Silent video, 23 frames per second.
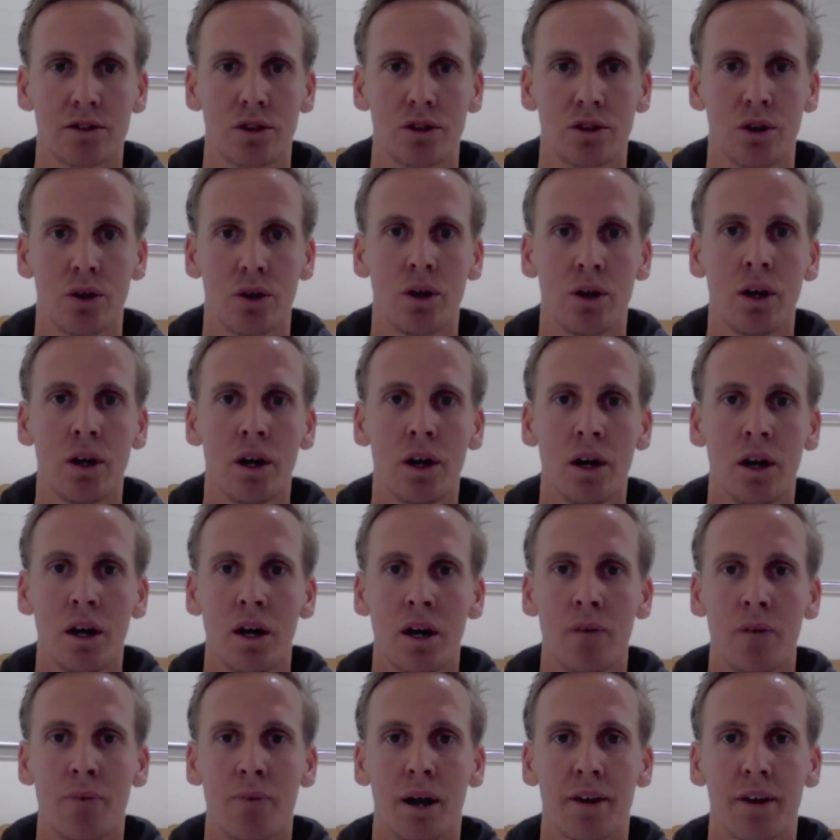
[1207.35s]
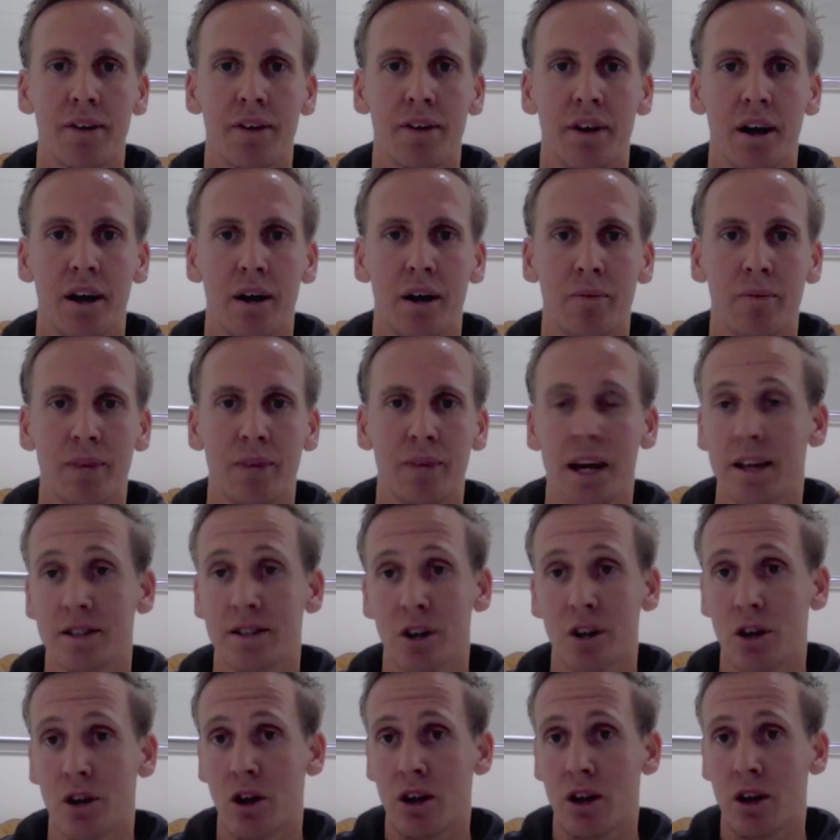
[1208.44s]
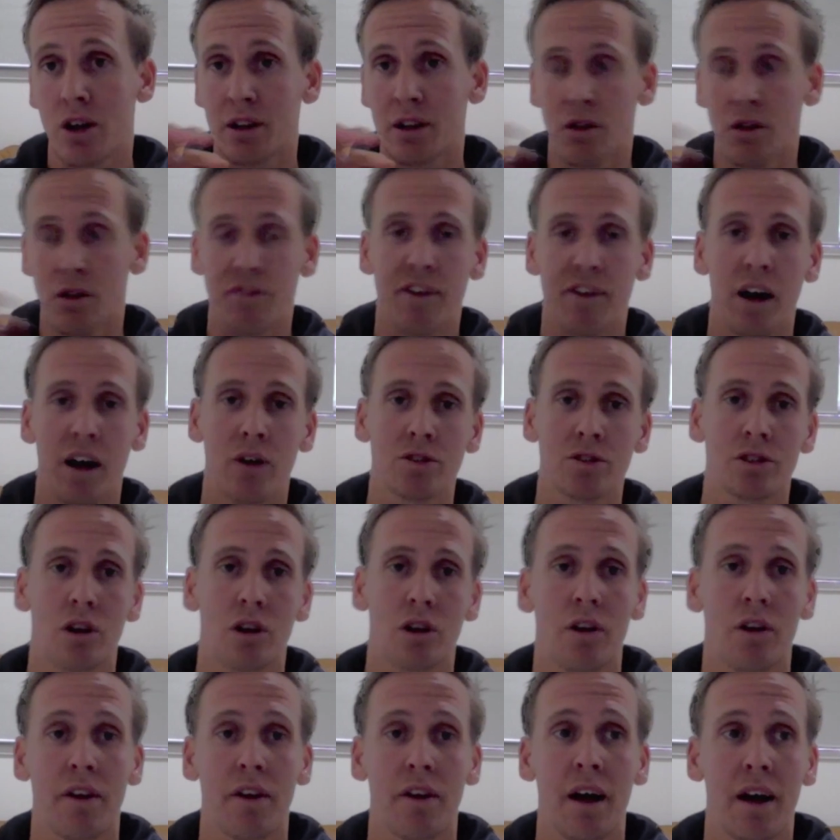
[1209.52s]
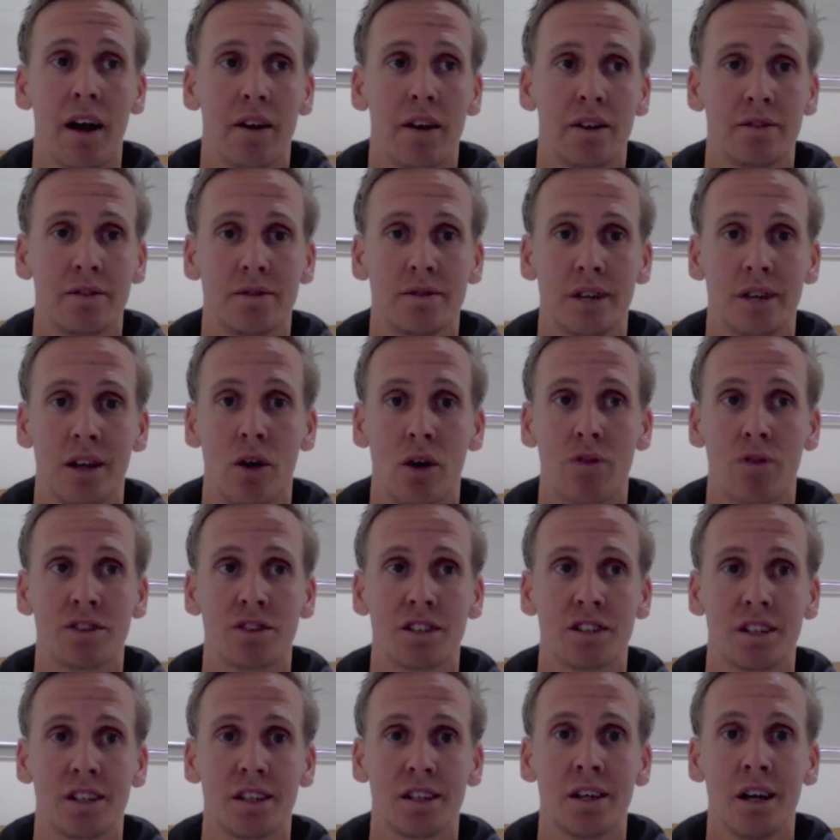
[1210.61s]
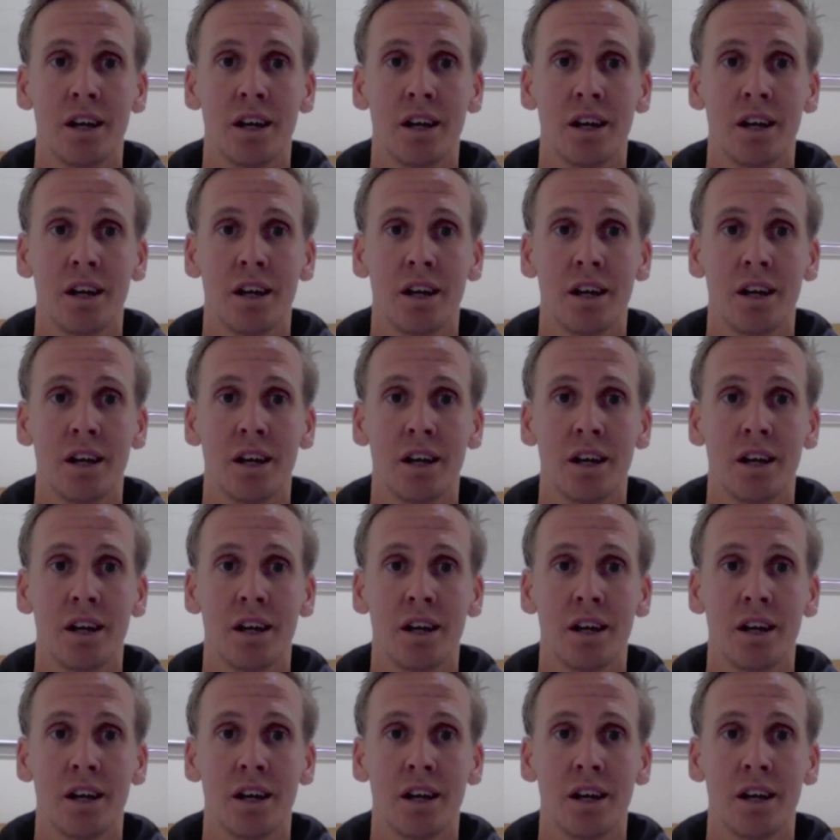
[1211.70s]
So, but yeah, so like little failures like that. And obviously,